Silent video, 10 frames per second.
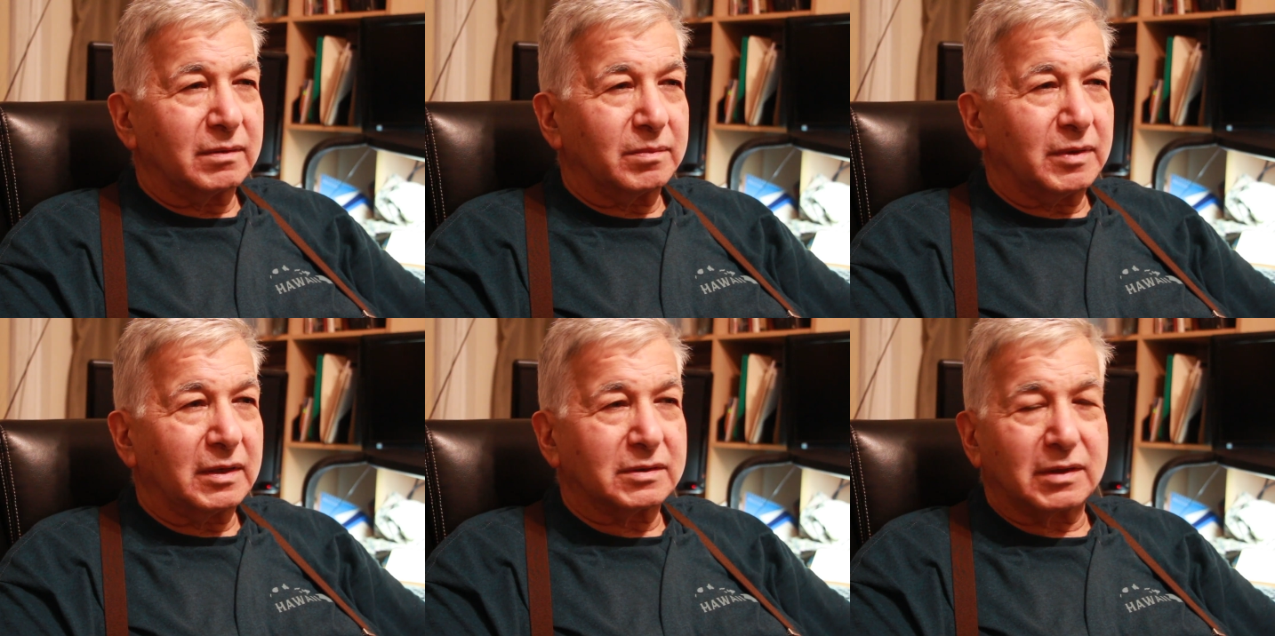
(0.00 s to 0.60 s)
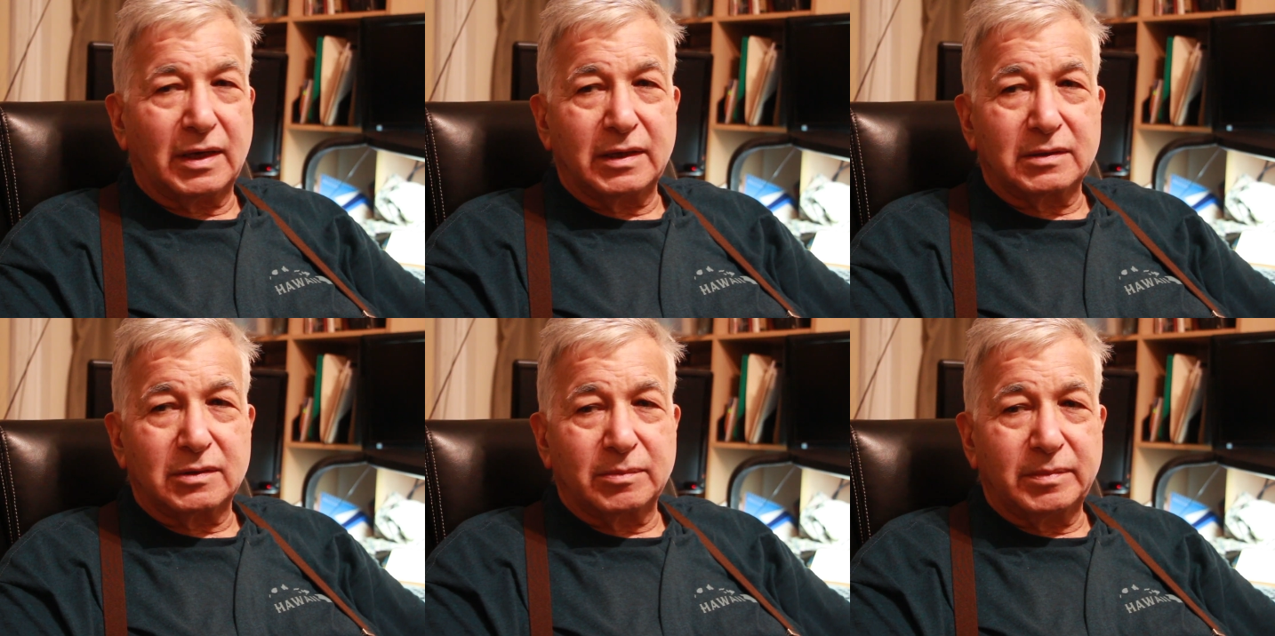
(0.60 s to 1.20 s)
what it's like
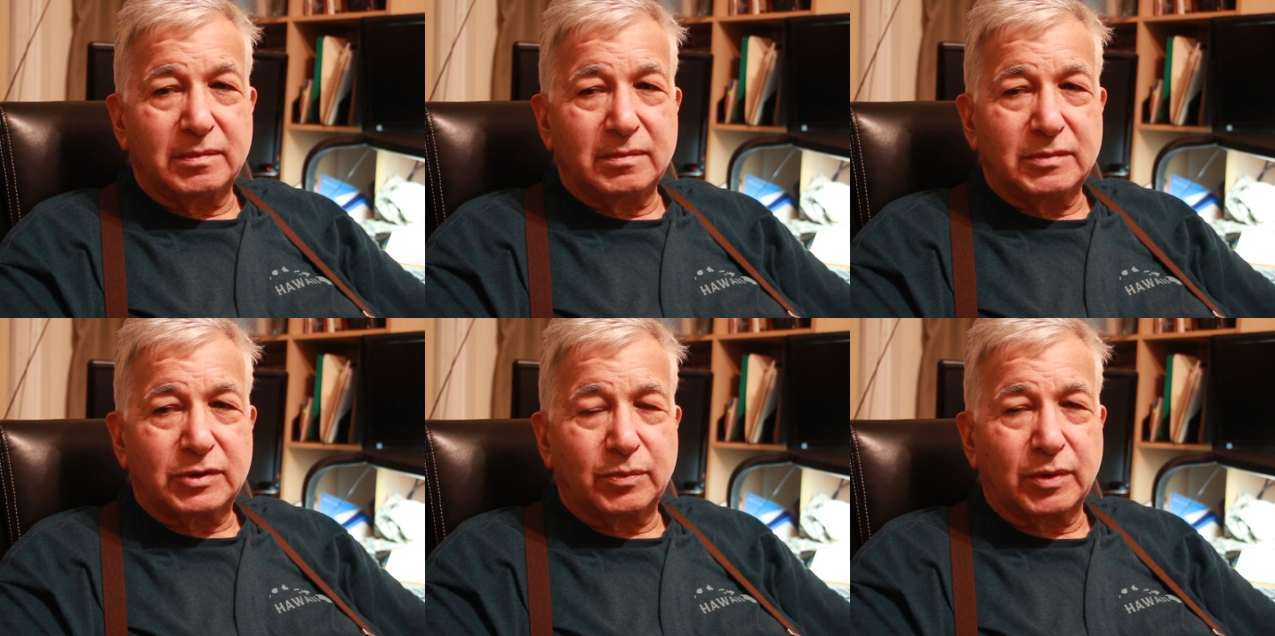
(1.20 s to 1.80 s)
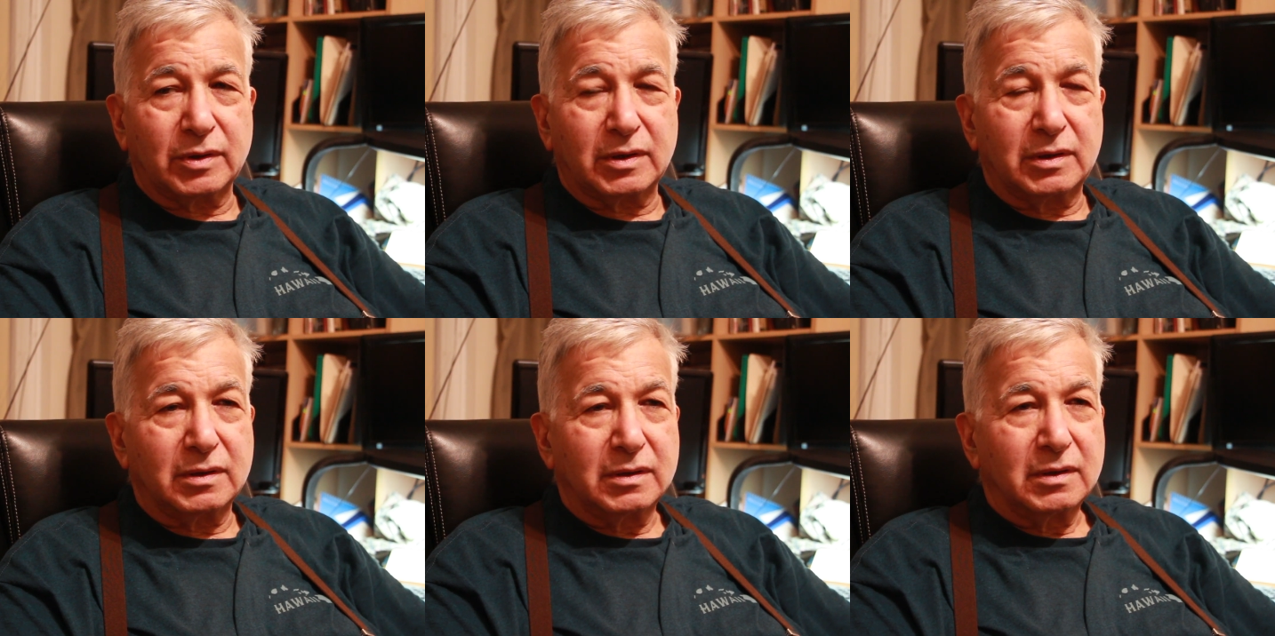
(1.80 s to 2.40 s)
to
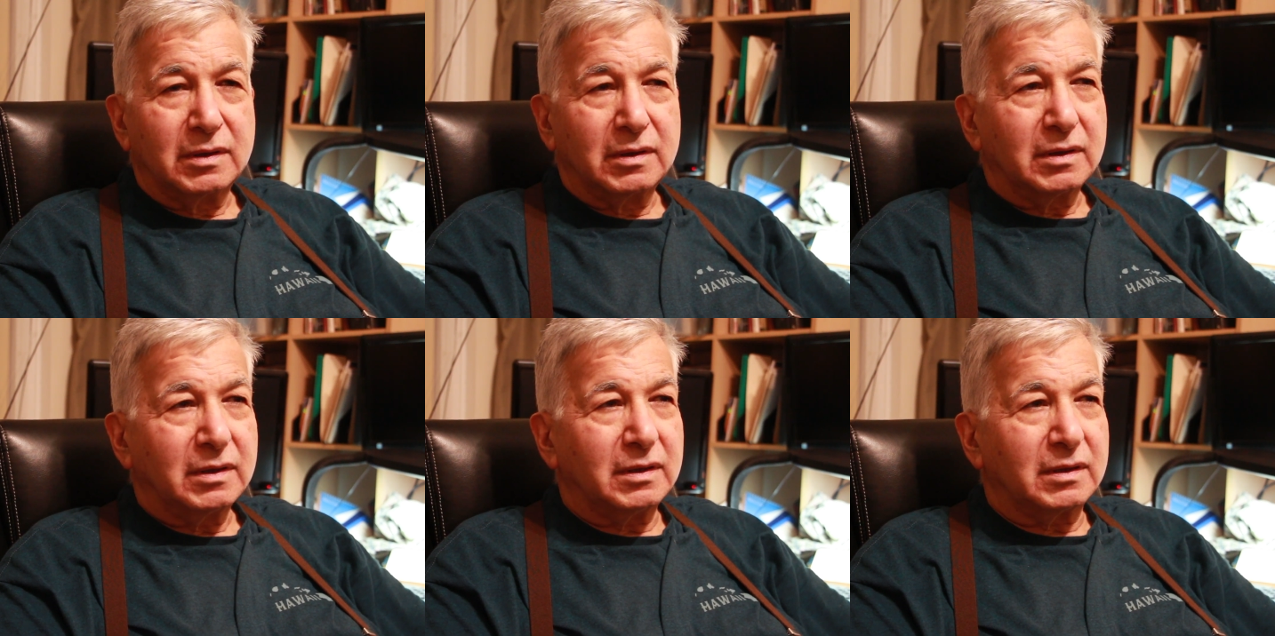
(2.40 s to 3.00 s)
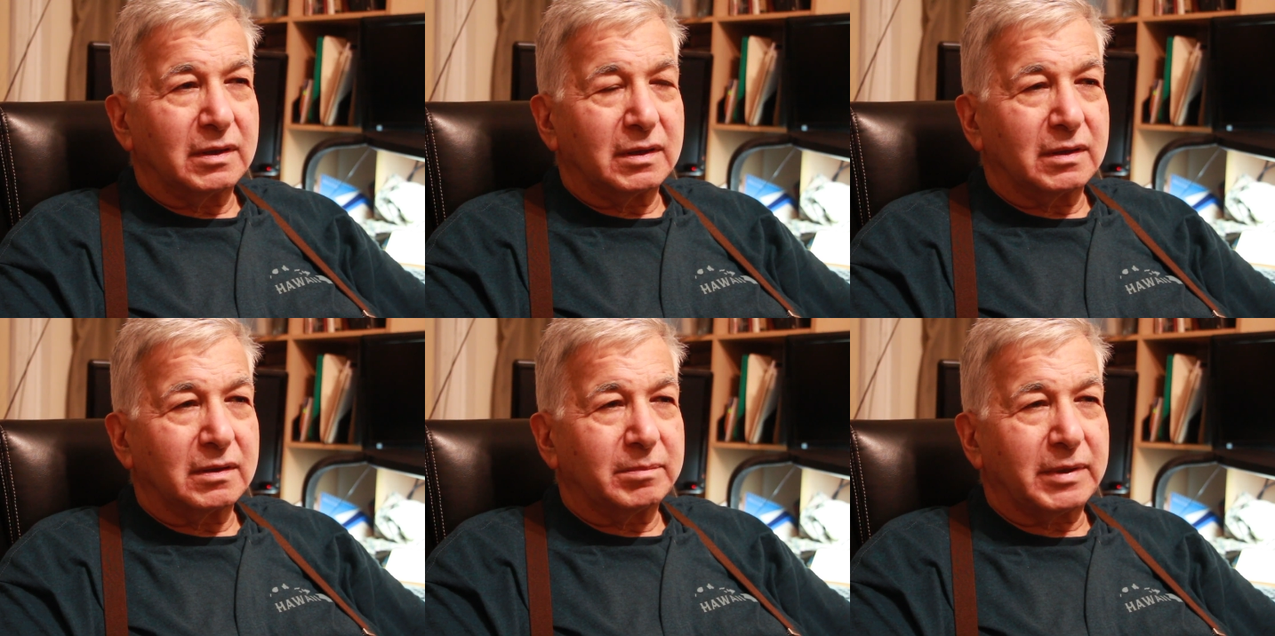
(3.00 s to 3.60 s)
work in
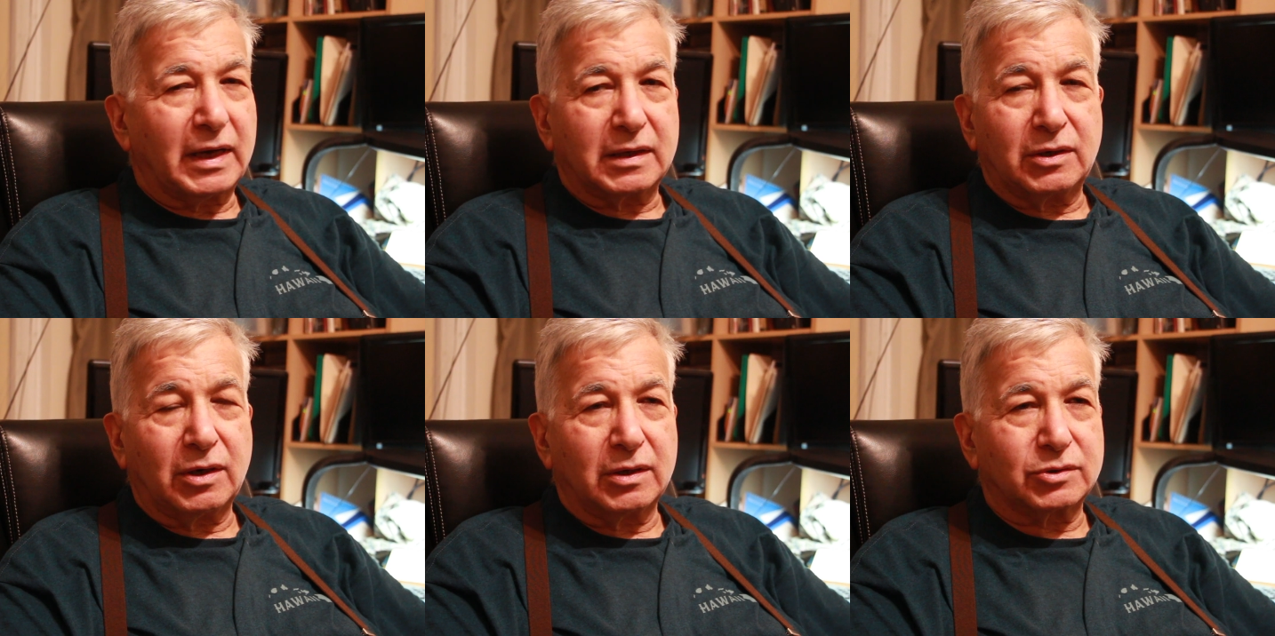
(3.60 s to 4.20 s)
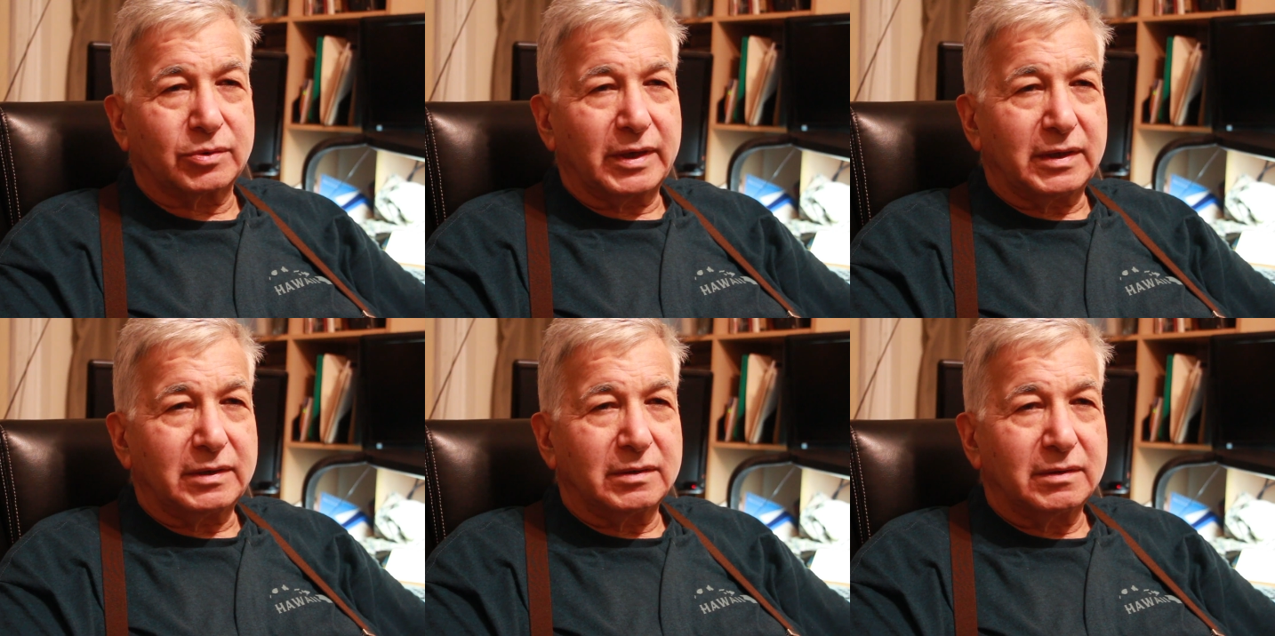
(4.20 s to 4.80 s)
the black car
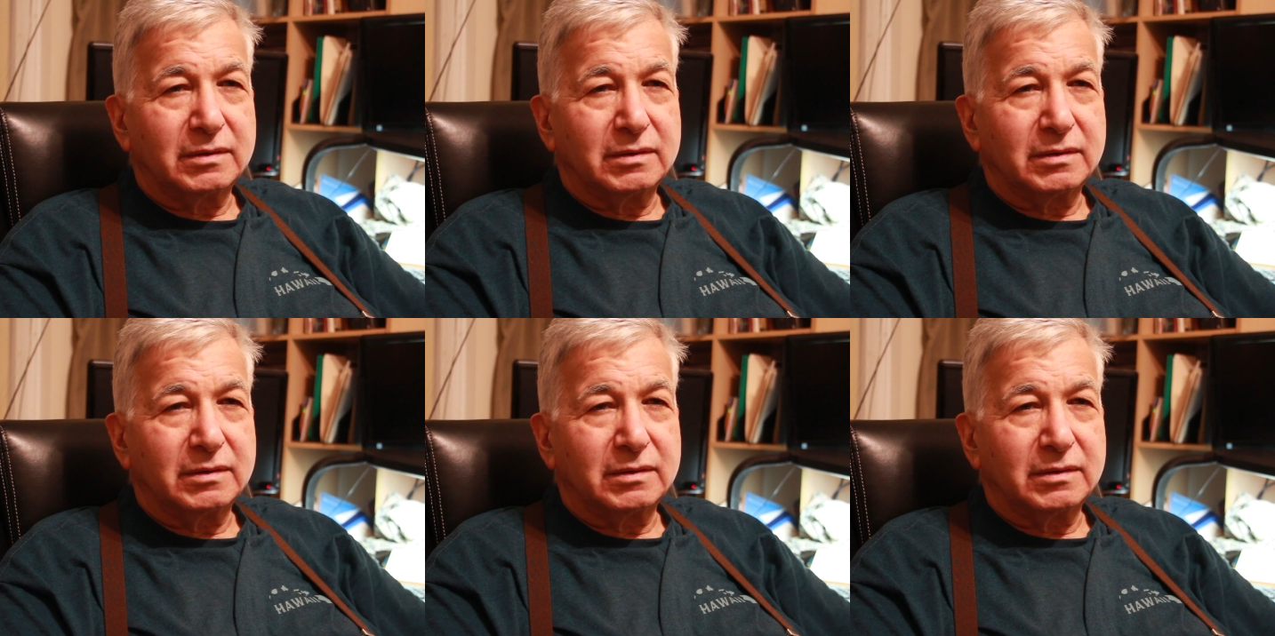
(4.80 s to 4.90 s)
trade.